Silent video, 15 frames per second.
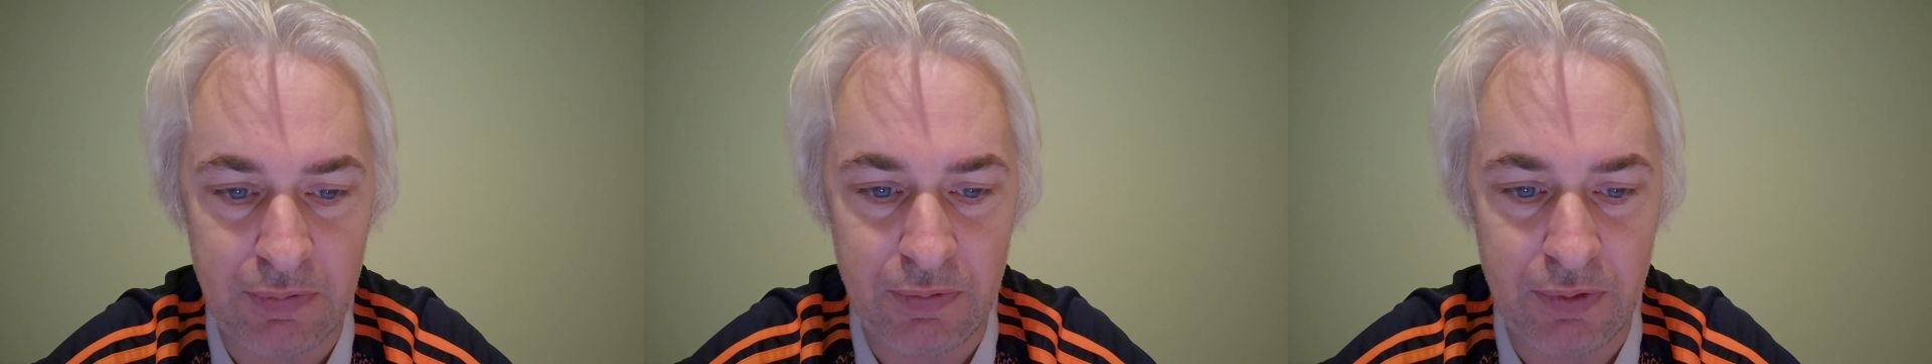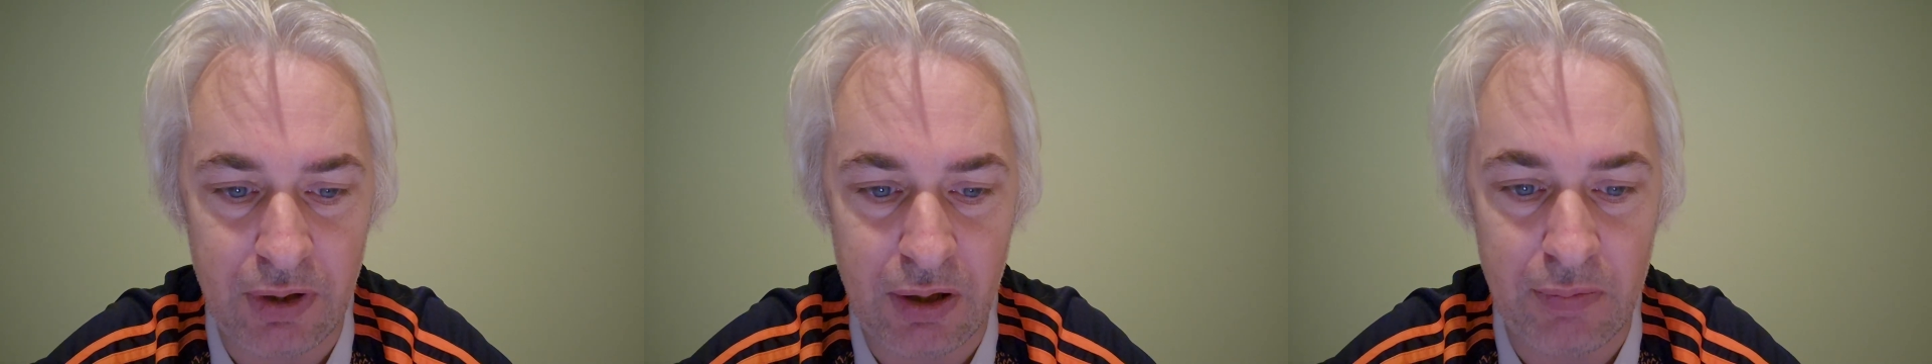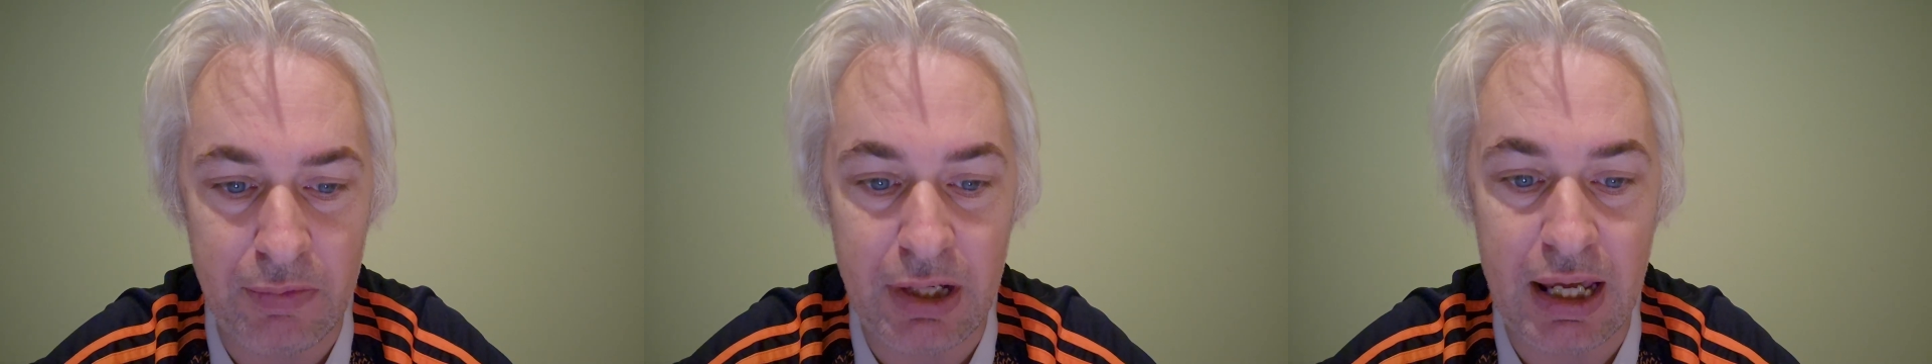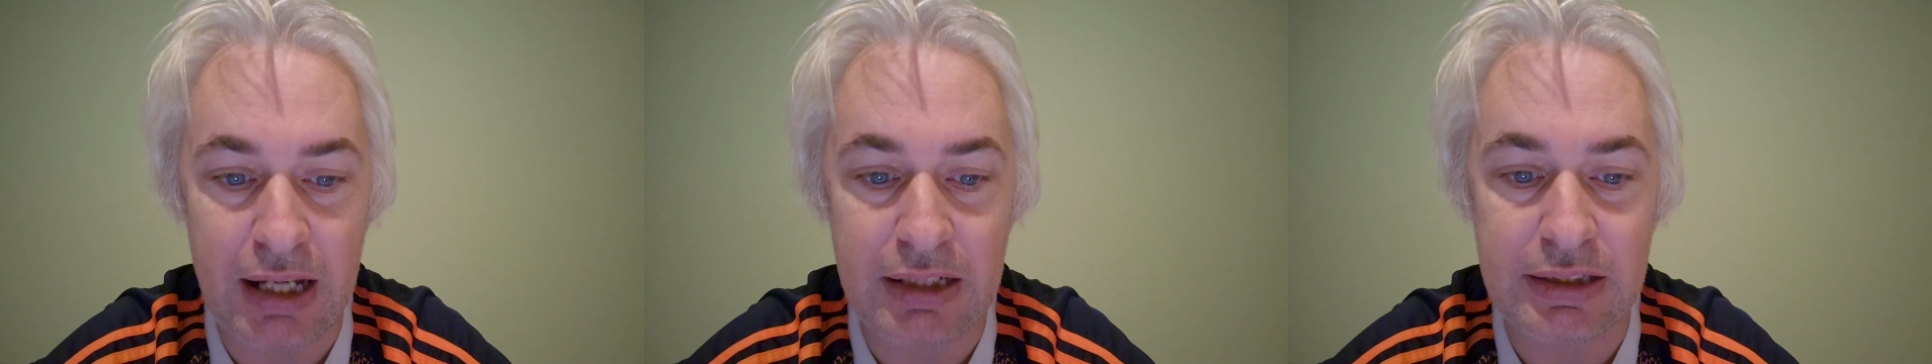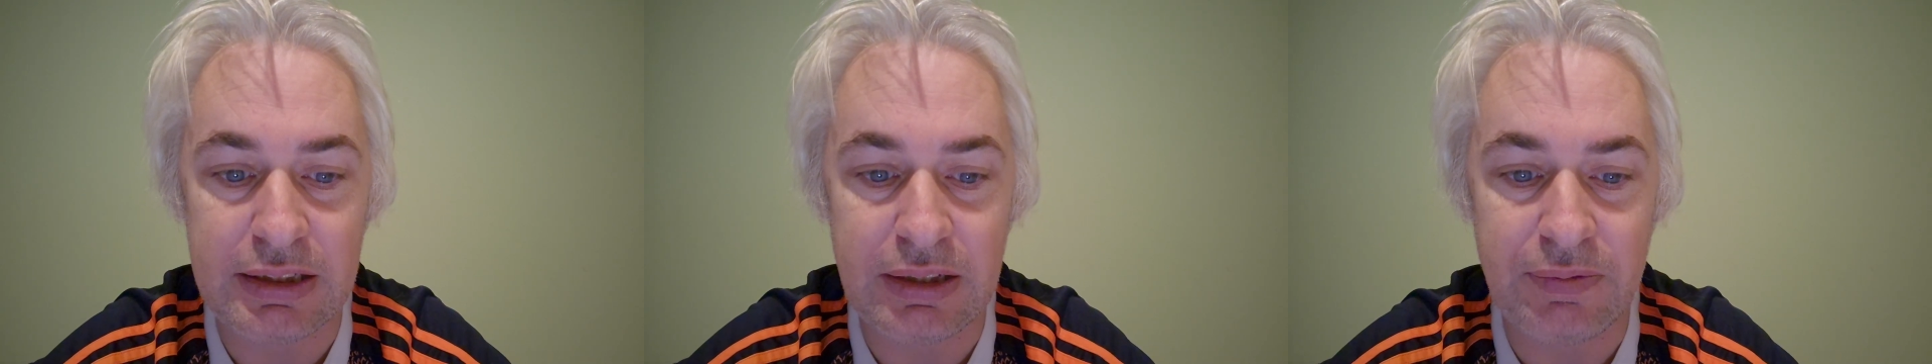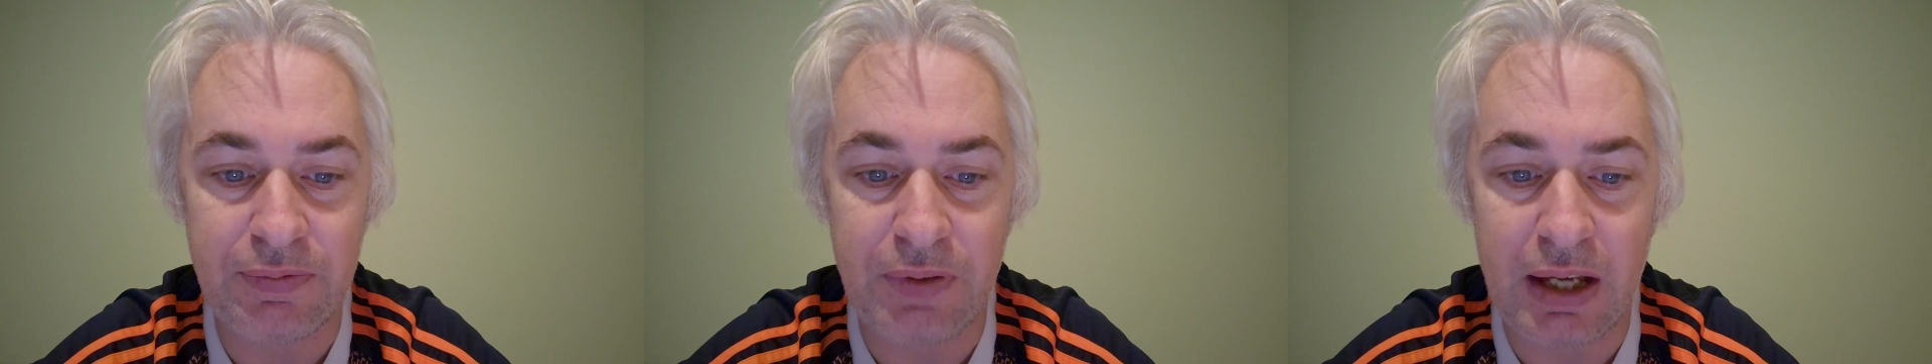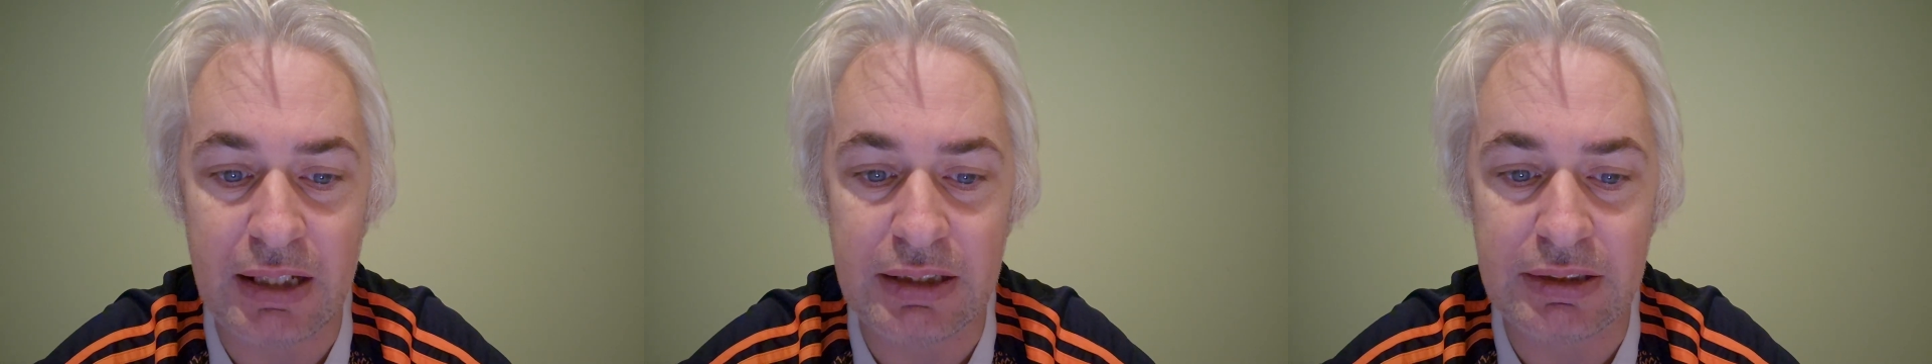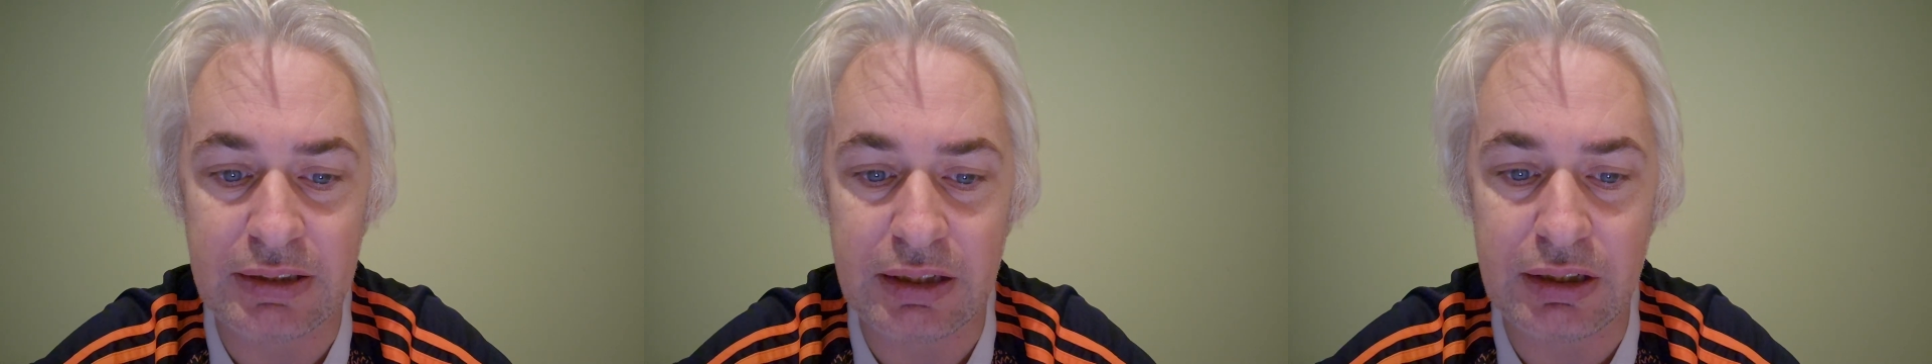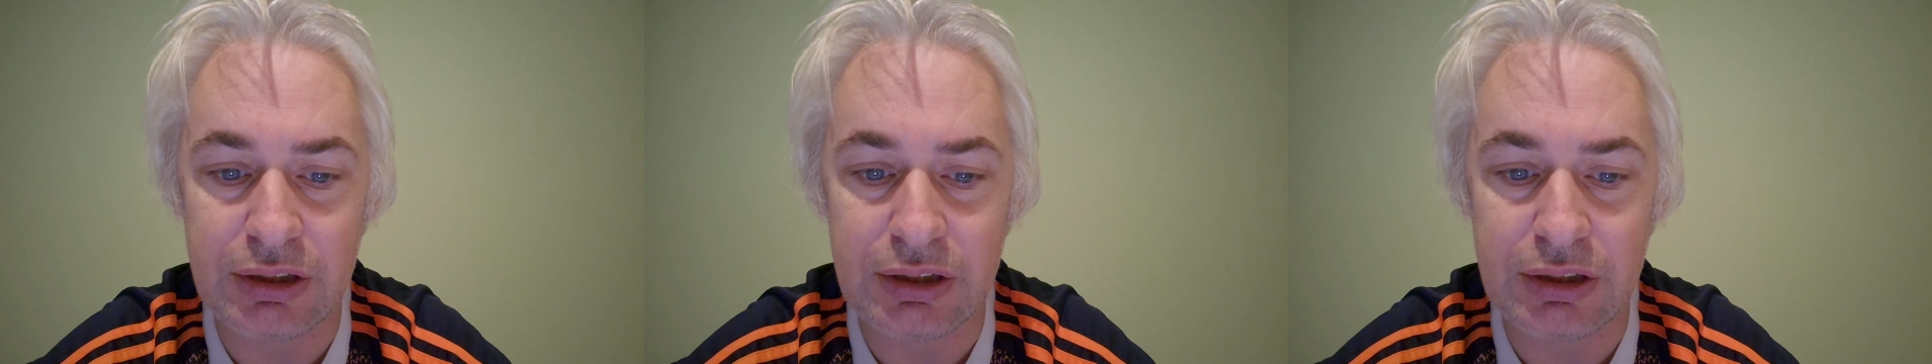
from Nancy Faeser,